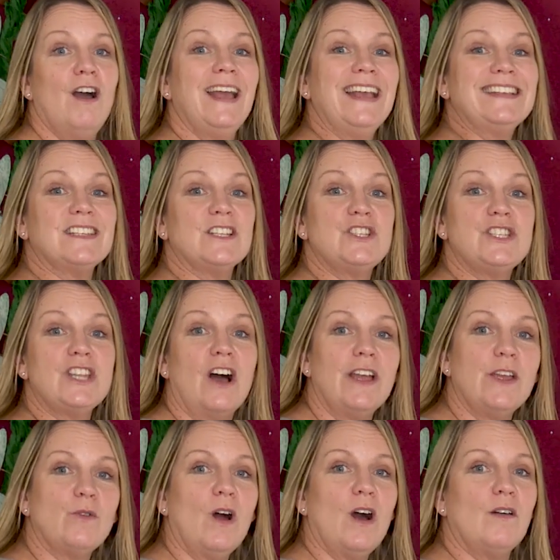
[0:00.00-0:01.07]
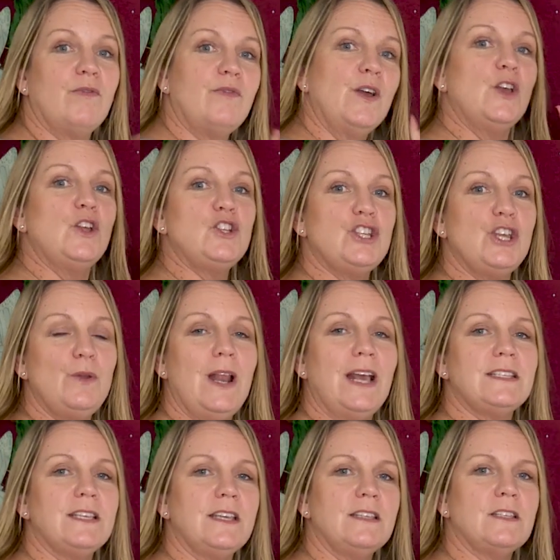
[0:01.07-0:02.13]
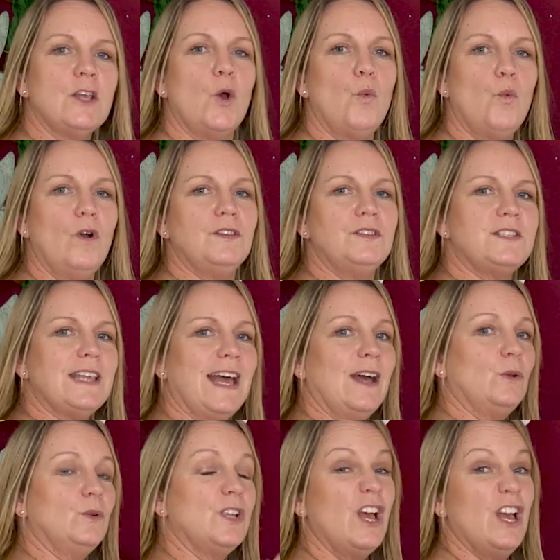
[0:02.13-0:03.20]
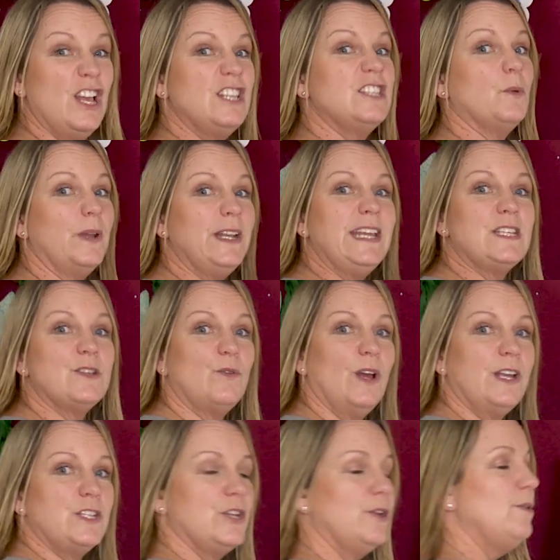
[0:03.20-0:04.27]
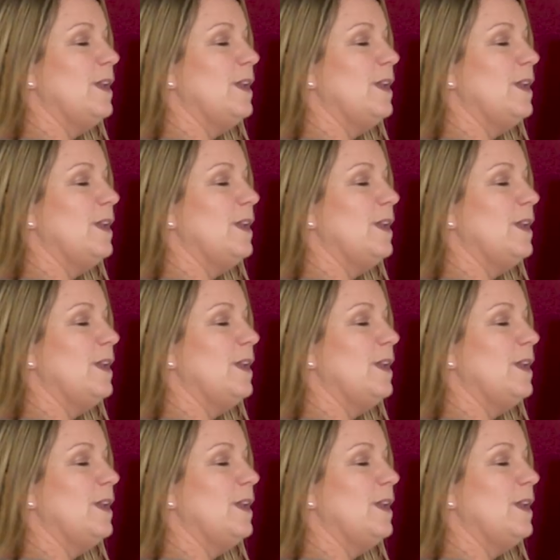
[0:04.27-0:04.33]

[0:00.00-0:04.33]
Is a digraph. 2 letters, 1 sound. So I need to write 2